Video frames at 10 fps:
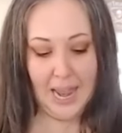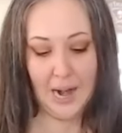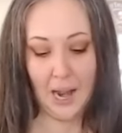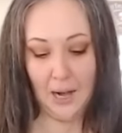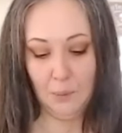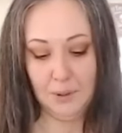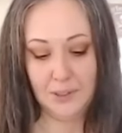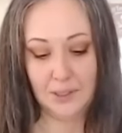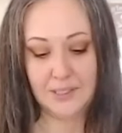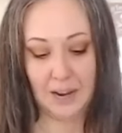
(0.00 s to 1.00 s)
And I would
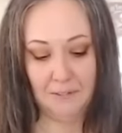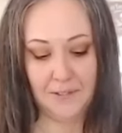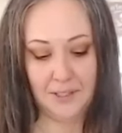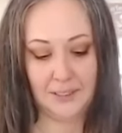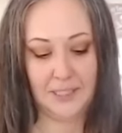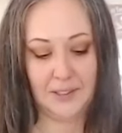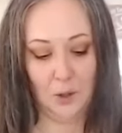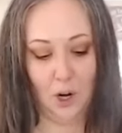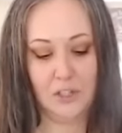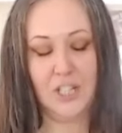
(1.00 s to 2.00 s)
definitely, the
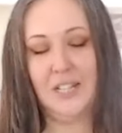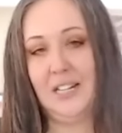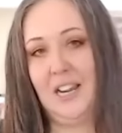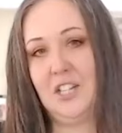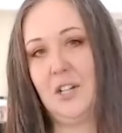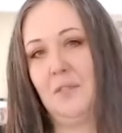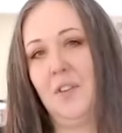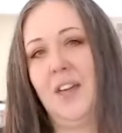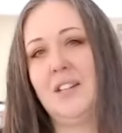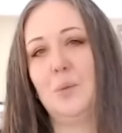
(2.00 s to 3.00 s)
contraindication
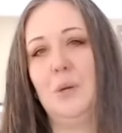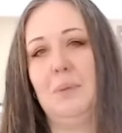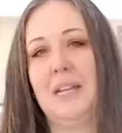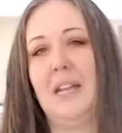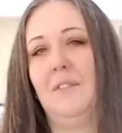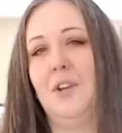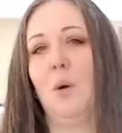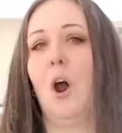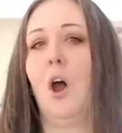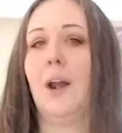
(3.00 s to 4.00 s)
for this would be if you
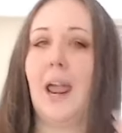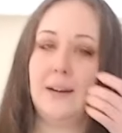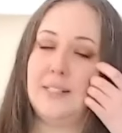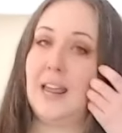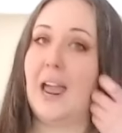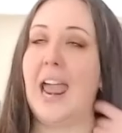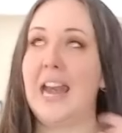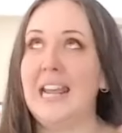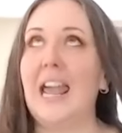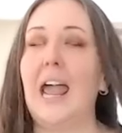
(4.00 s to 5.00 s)
are on
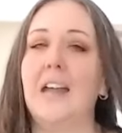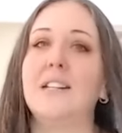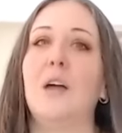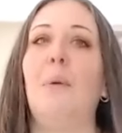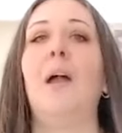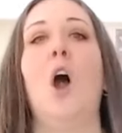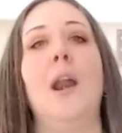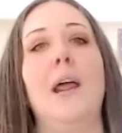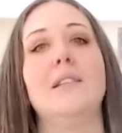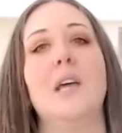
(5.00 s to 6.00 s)
any
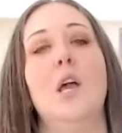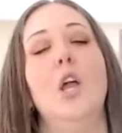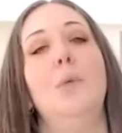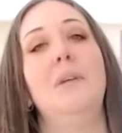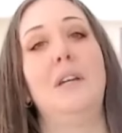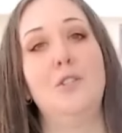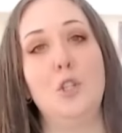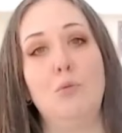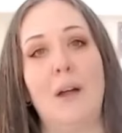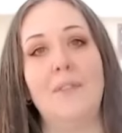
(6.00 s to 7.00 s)
antibiotics, because
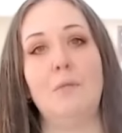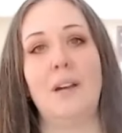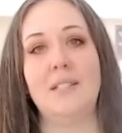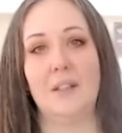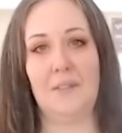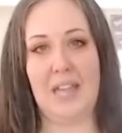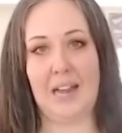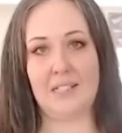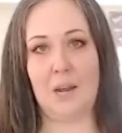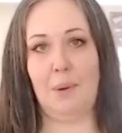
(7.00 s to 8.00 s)
you run the risk of the
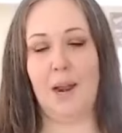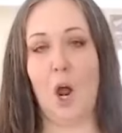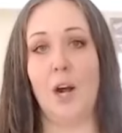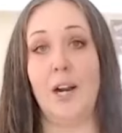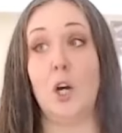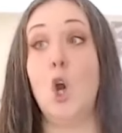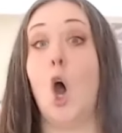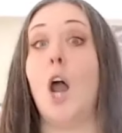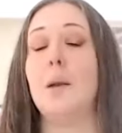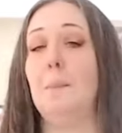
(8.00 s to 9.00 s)
antibiotic
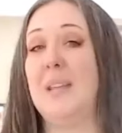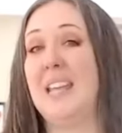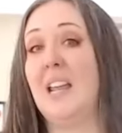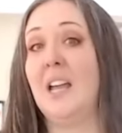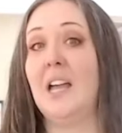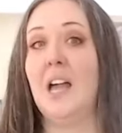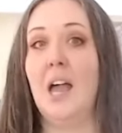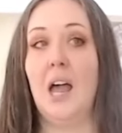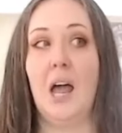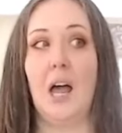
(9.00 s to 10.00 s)
not being
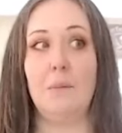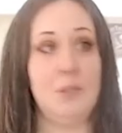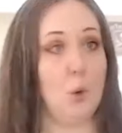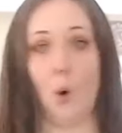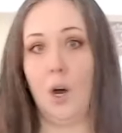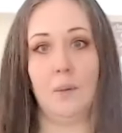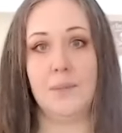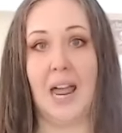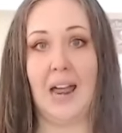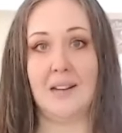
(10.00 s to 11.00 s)

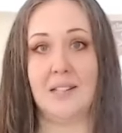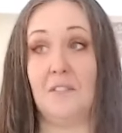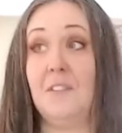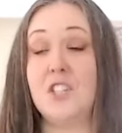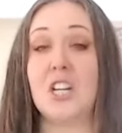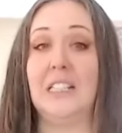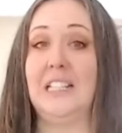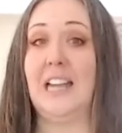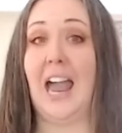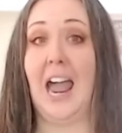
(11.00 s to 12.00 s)
absorbed as
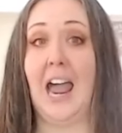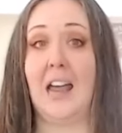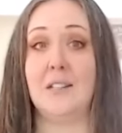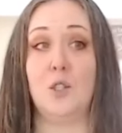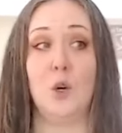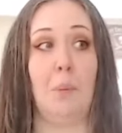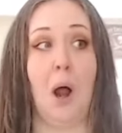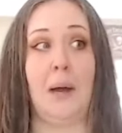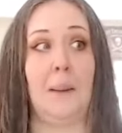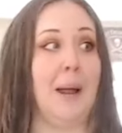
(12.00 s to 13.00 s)
efficiently as your
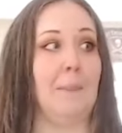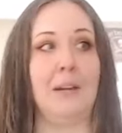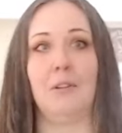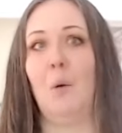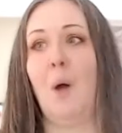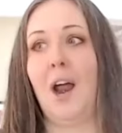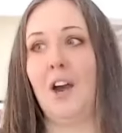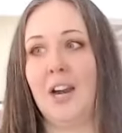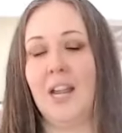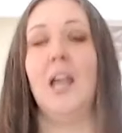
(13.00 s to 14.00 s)
body might be
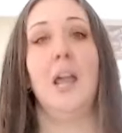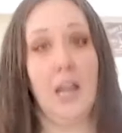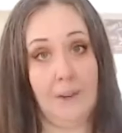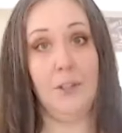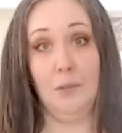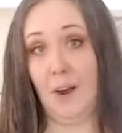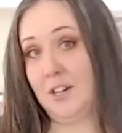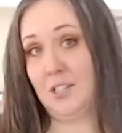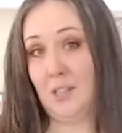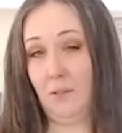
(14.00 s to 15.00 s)
requiring if you
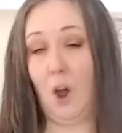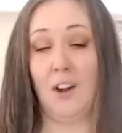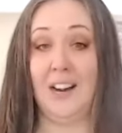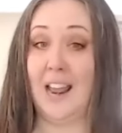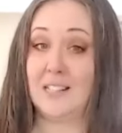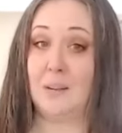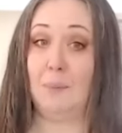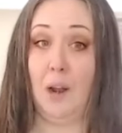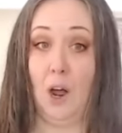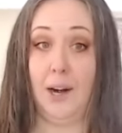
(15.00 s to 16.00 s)
find yourself on an
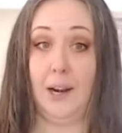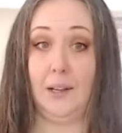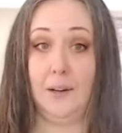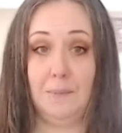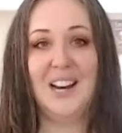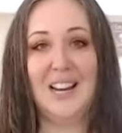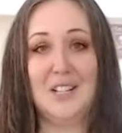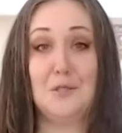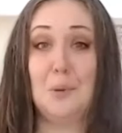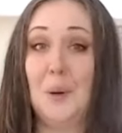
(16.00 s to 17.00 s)
antibiotic.
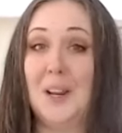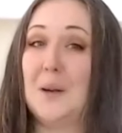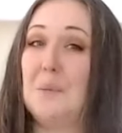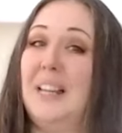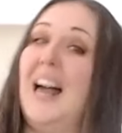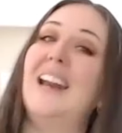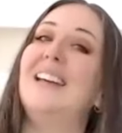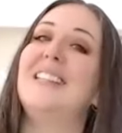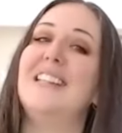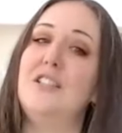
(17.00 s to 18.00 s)
Its ruling
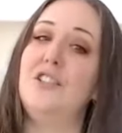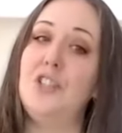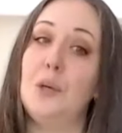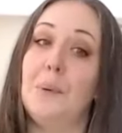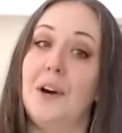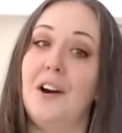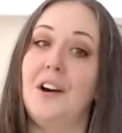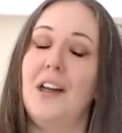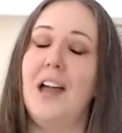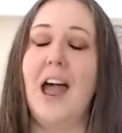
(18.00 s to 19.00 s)
planet is
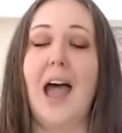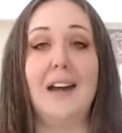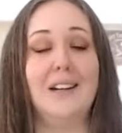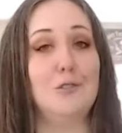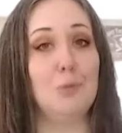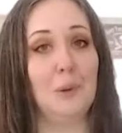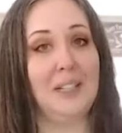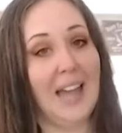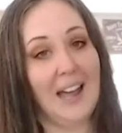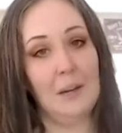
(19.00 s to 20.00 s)
Jupiter, and its
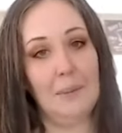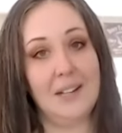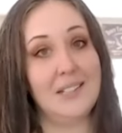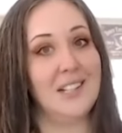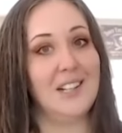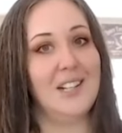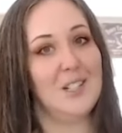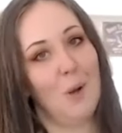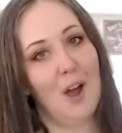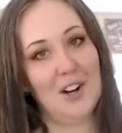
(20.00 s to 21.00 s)
ruling element
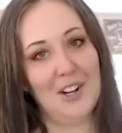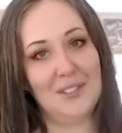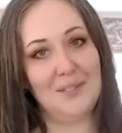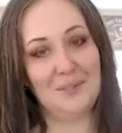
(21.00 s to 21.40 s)
is water.